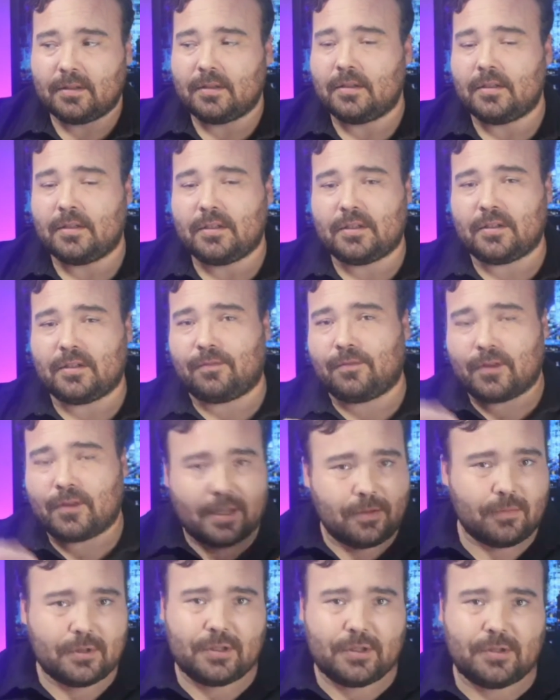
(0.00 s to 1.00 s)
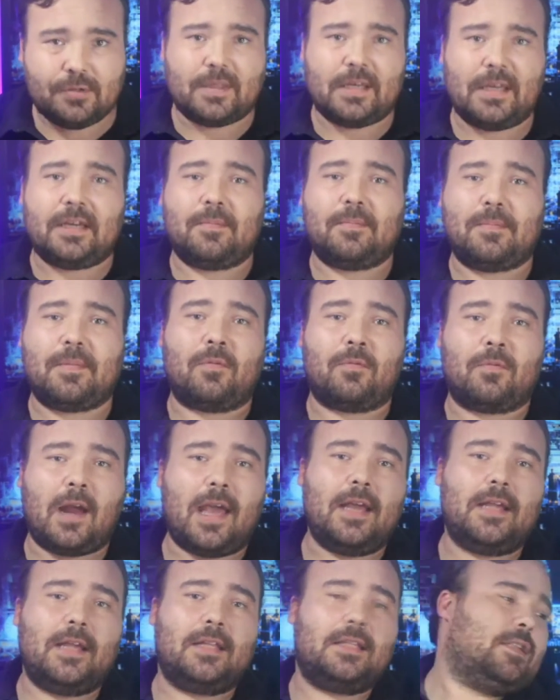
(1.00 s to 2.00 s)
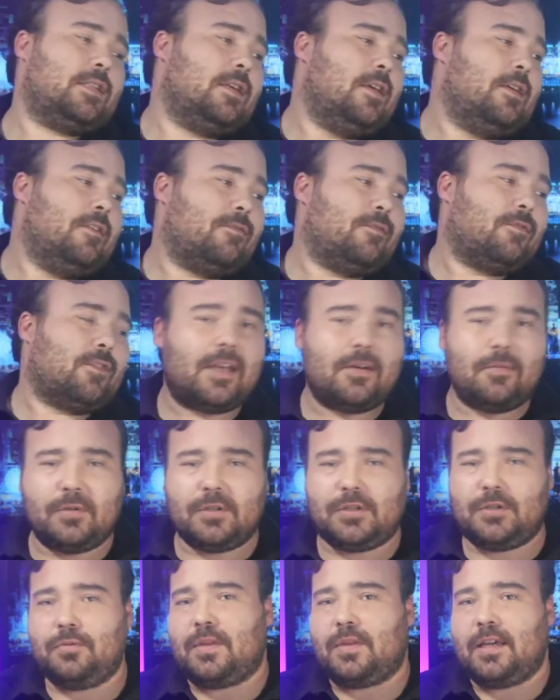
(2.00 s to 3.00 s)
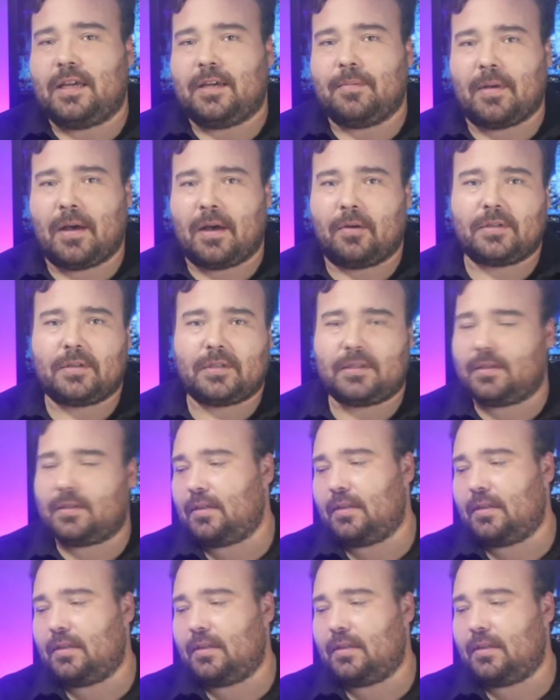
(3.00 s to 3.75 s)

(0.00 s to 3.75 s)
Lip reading: So forget what you think about riots. Forget what you think about,